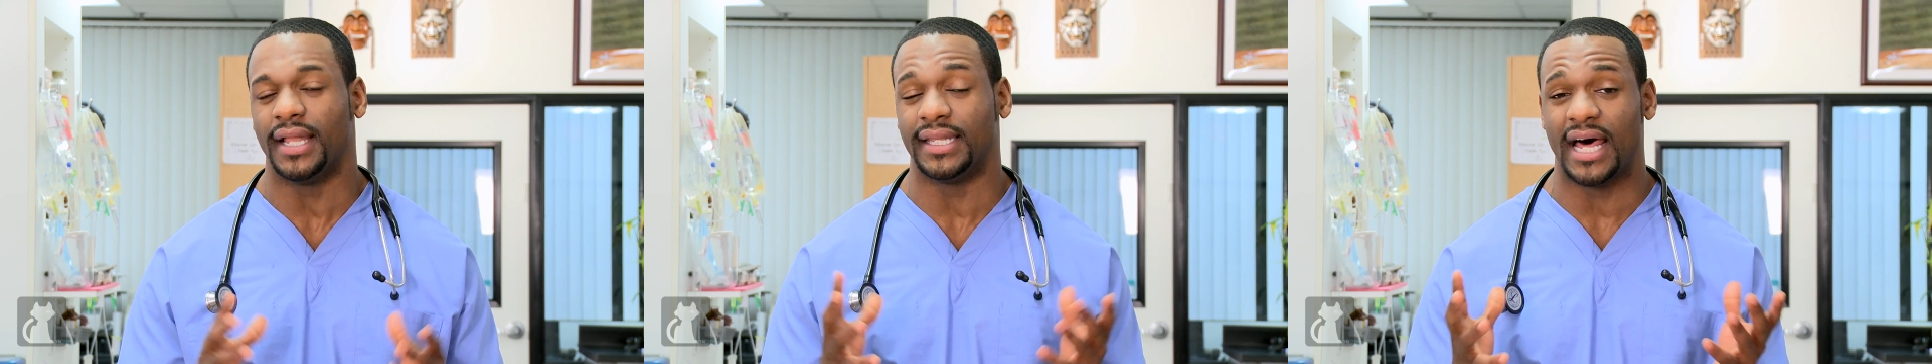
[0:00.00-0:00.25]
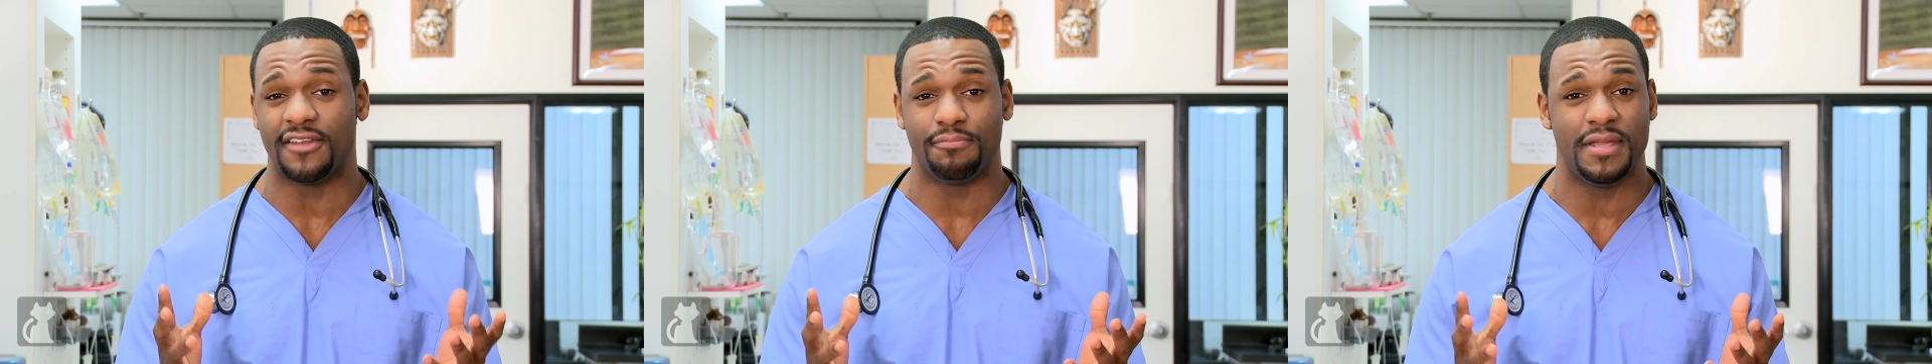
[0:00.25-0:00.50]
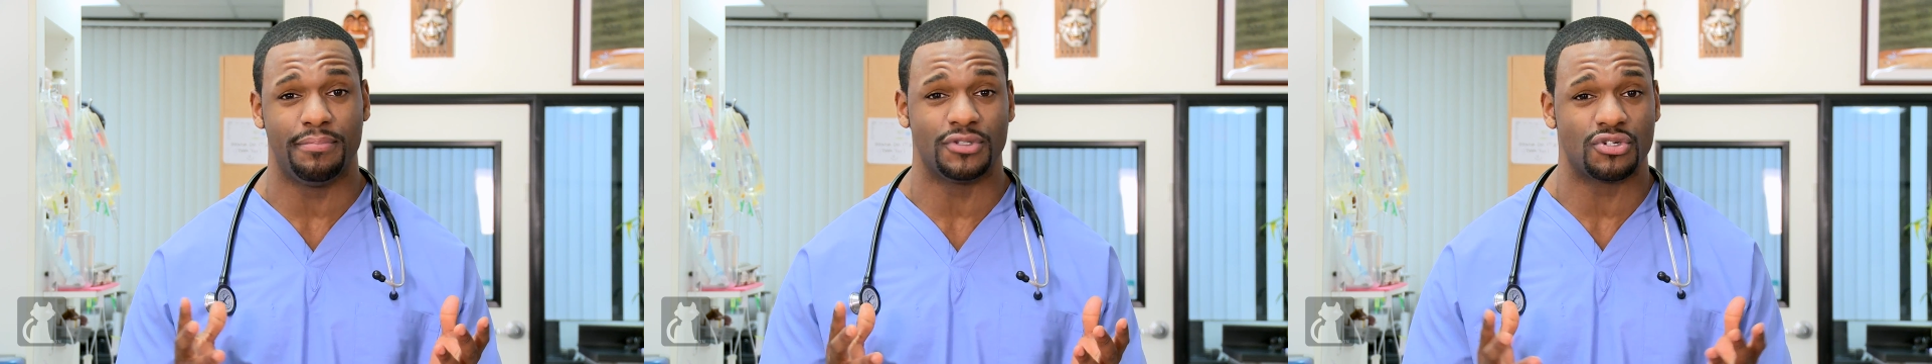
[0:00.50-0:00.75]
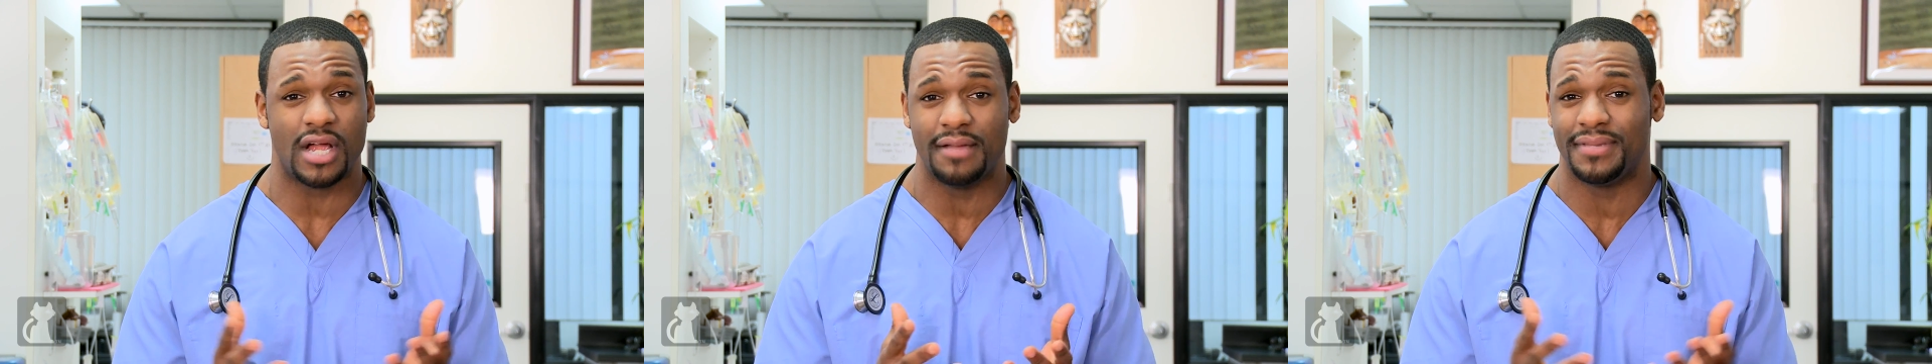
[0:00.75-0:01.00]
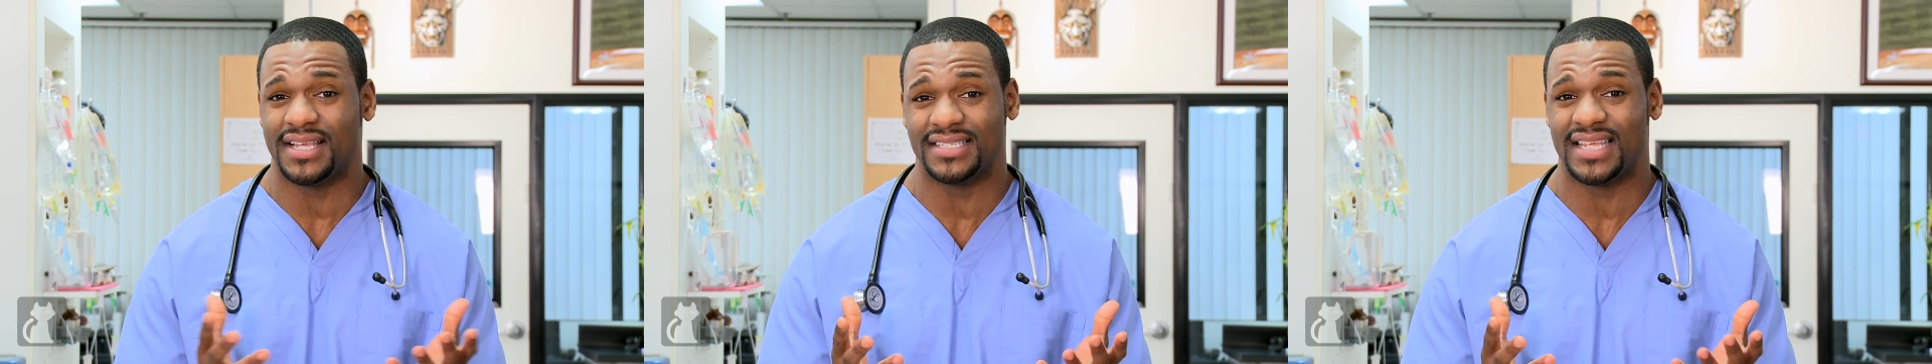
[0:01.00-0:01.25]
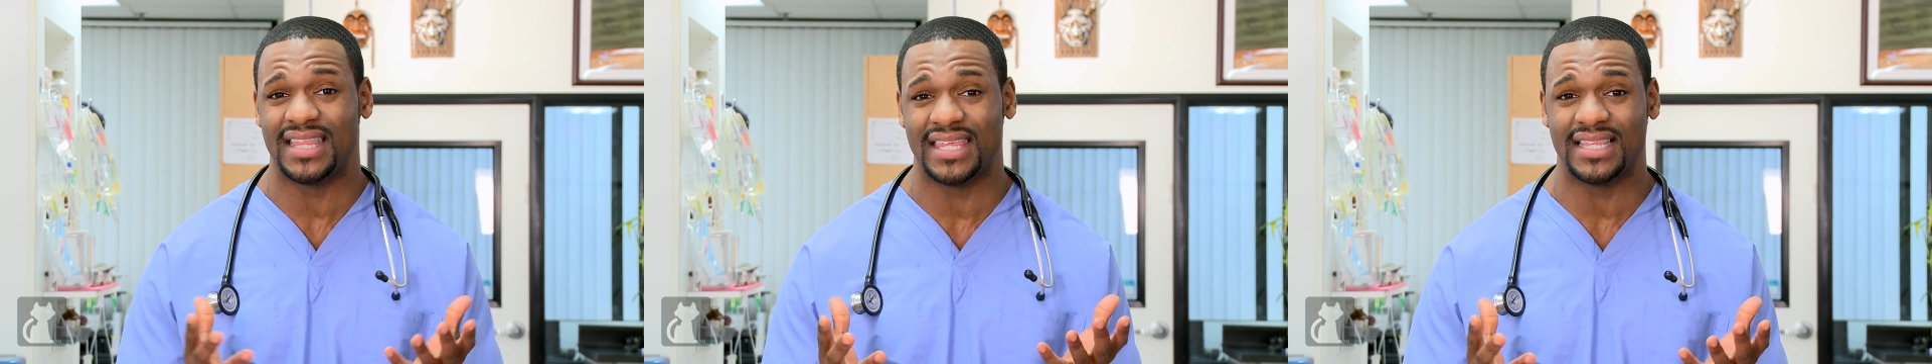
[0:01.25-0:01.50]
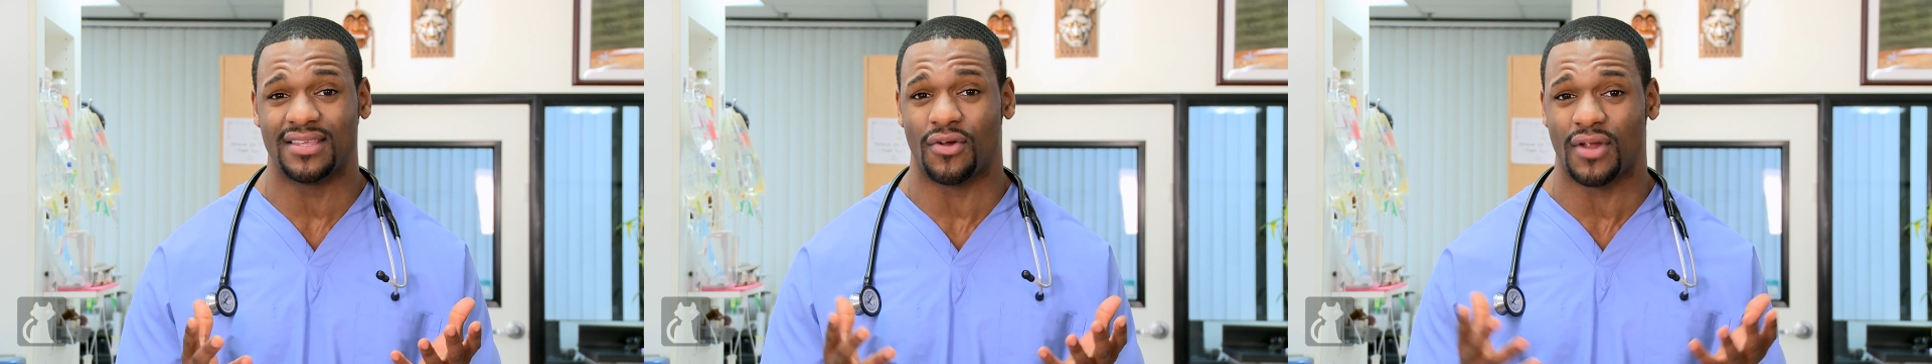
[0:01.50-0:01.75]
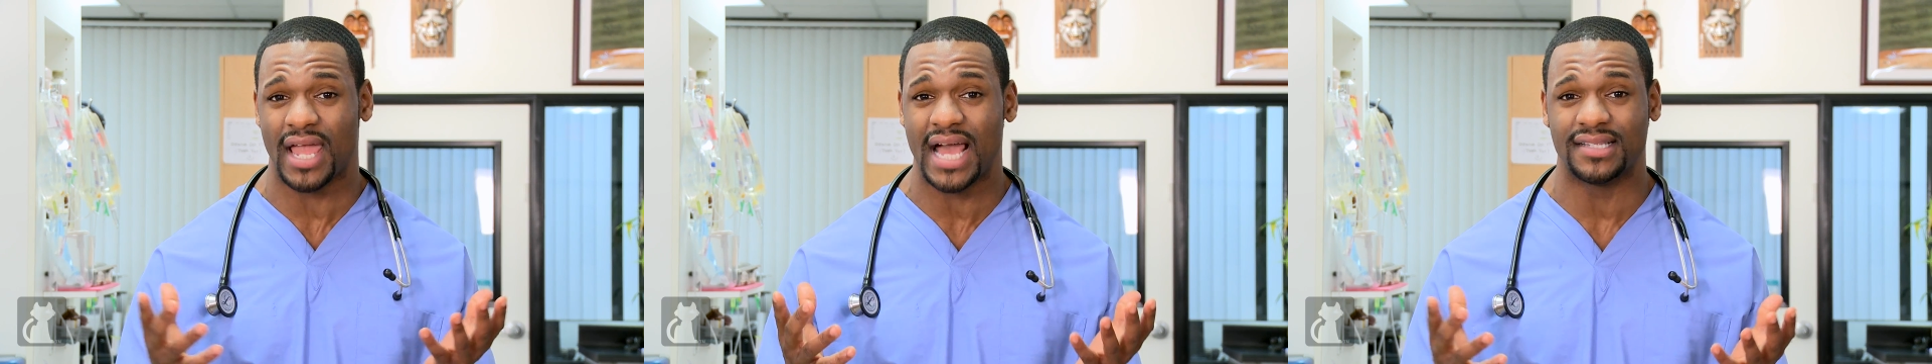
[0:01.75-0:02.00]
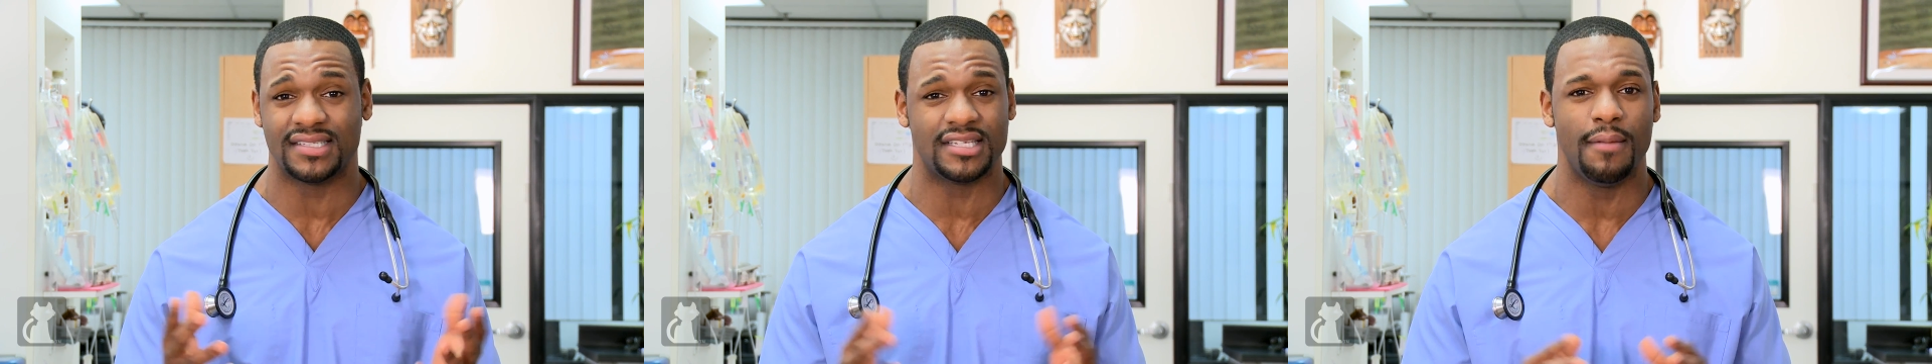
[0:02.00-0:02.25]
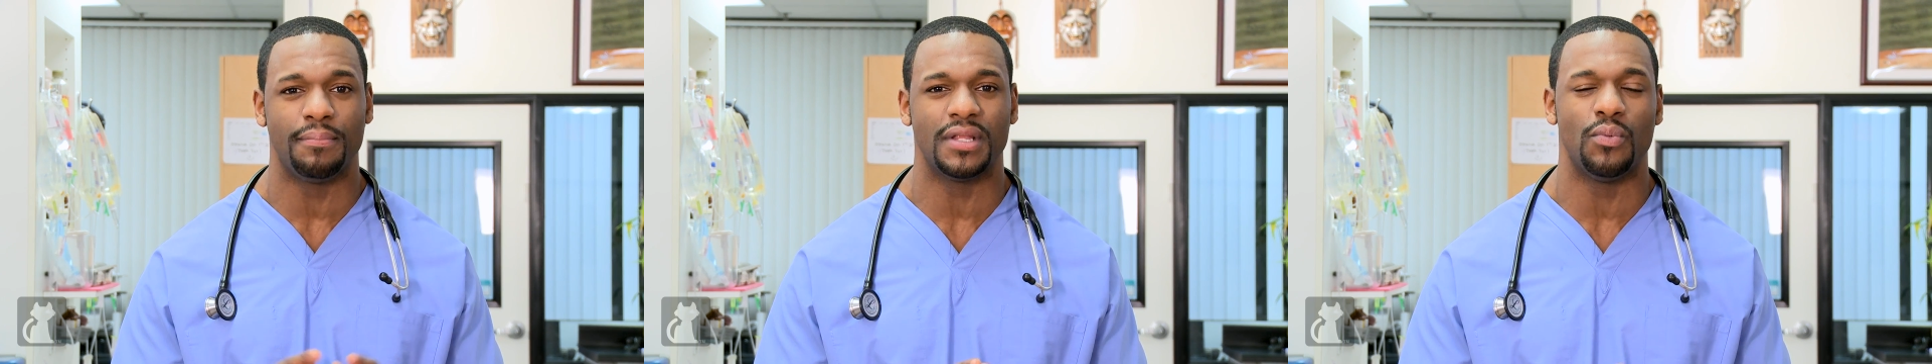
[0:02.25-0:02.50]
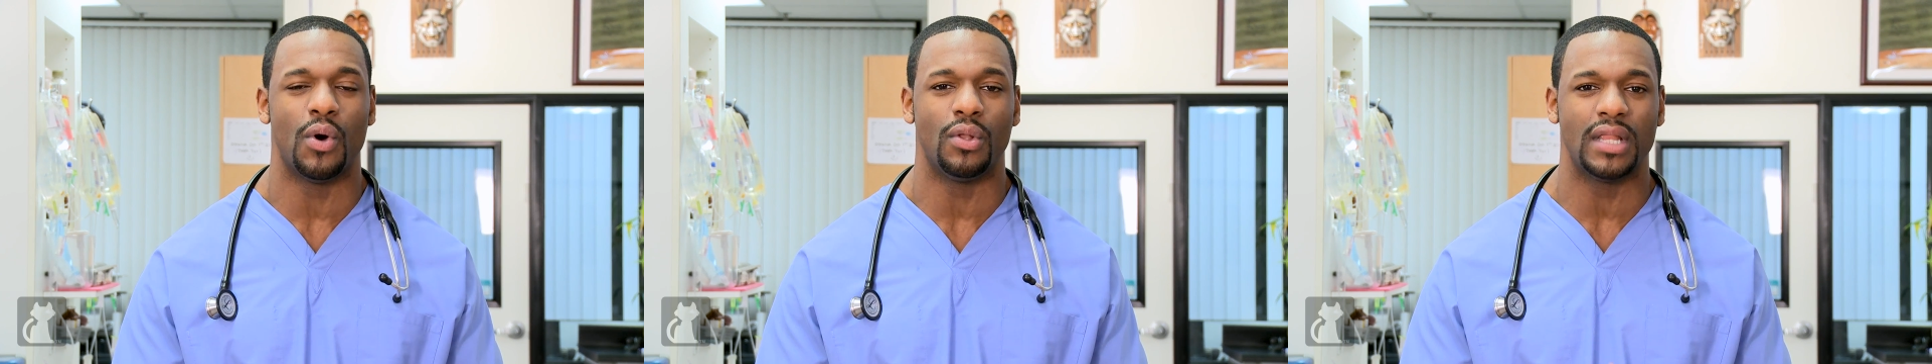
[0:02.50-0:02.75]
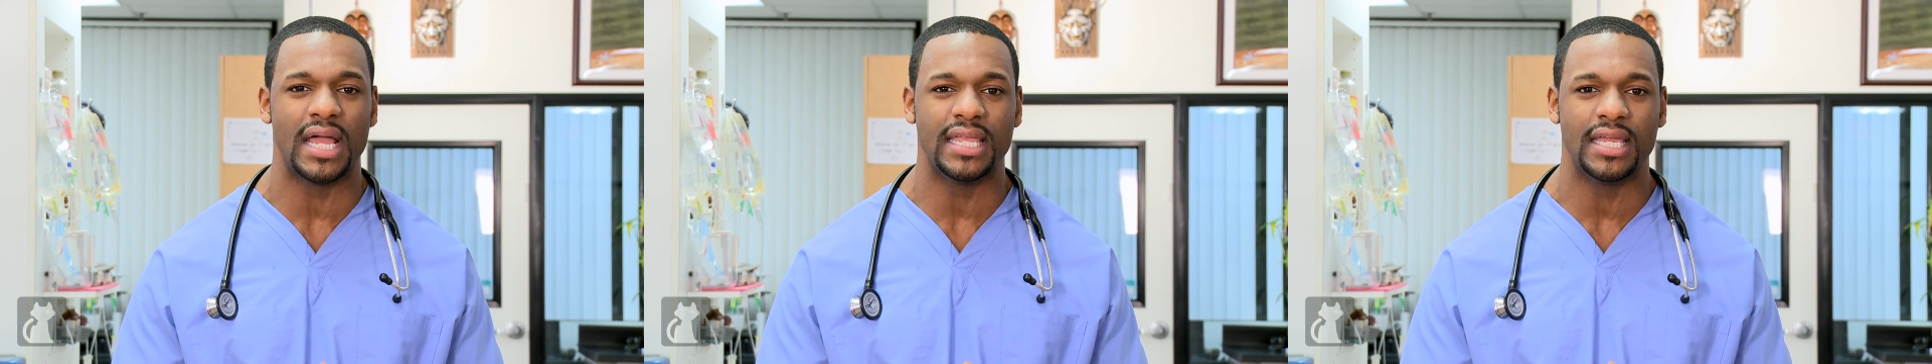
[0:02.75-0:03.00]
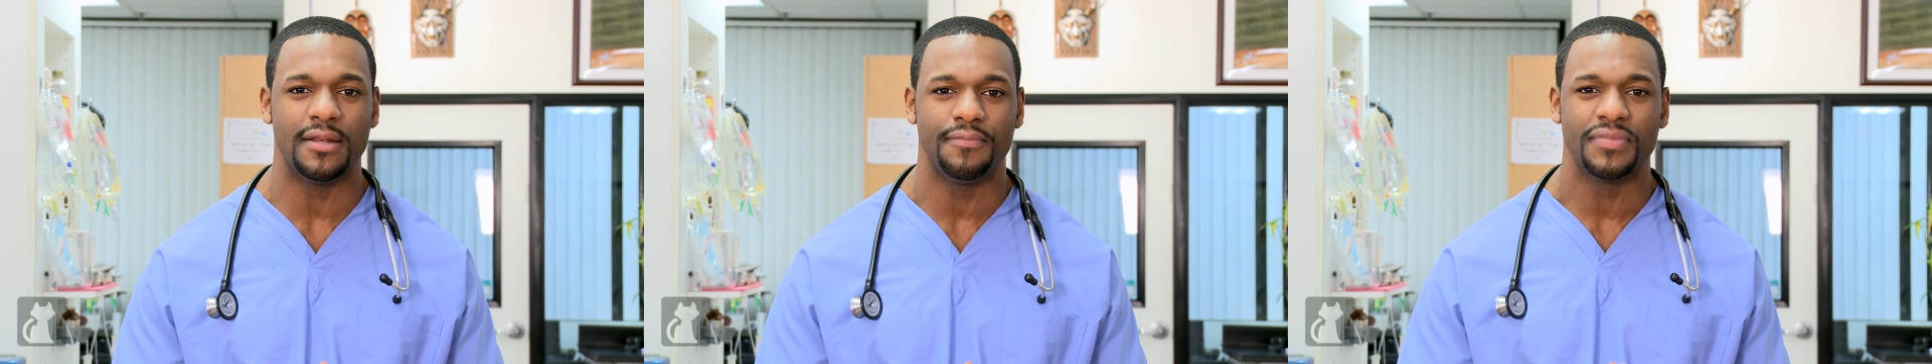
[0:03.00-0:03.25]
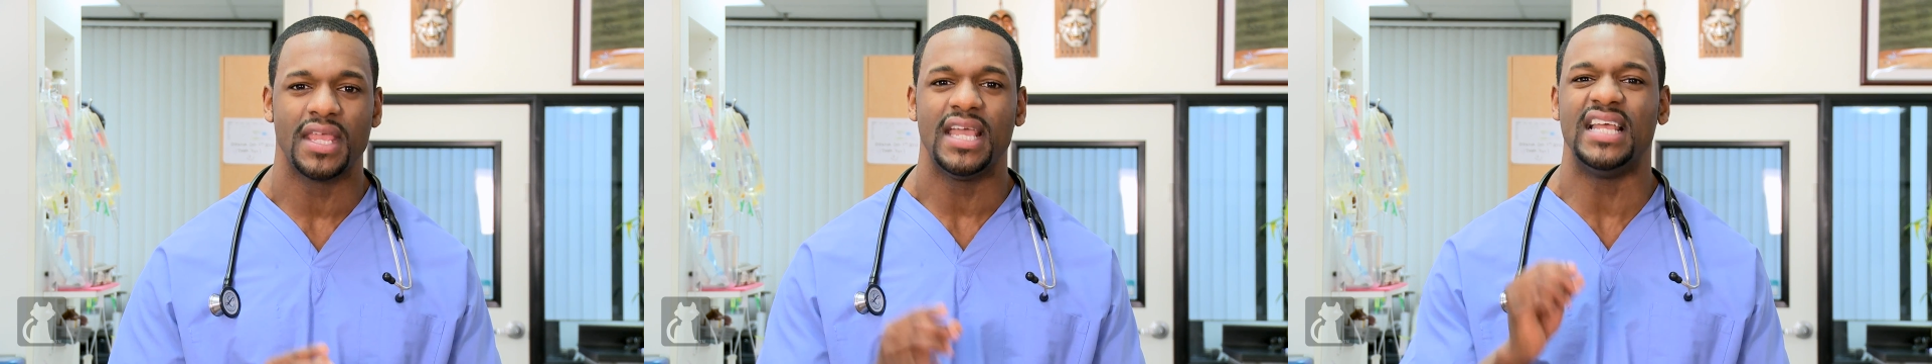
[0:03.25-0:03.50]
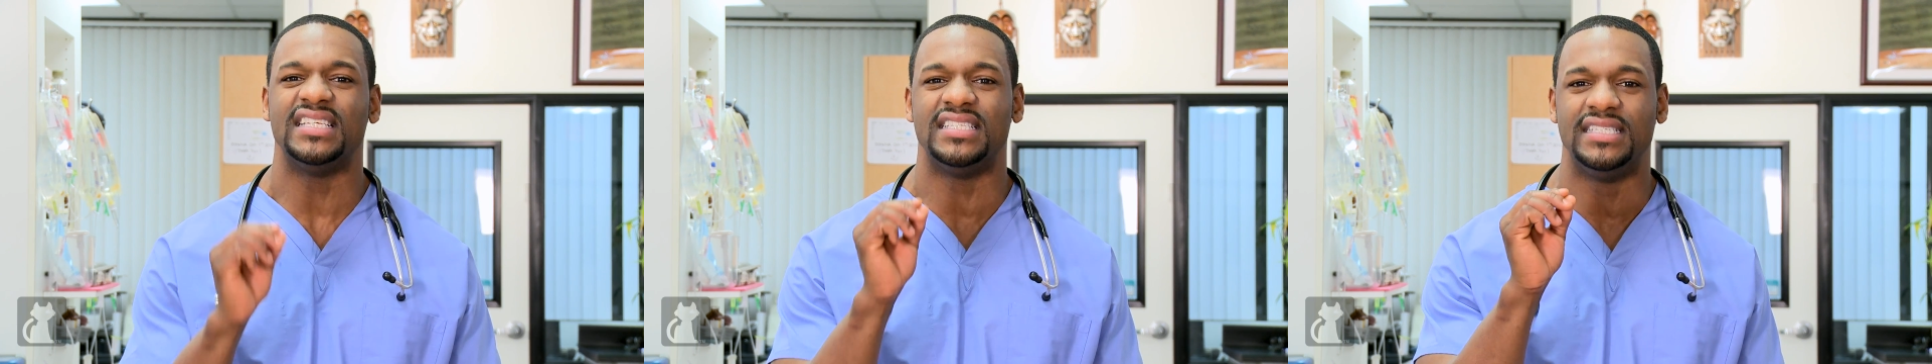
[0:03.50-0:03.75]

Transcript: a lot of people try because they think their cat simply won't like it is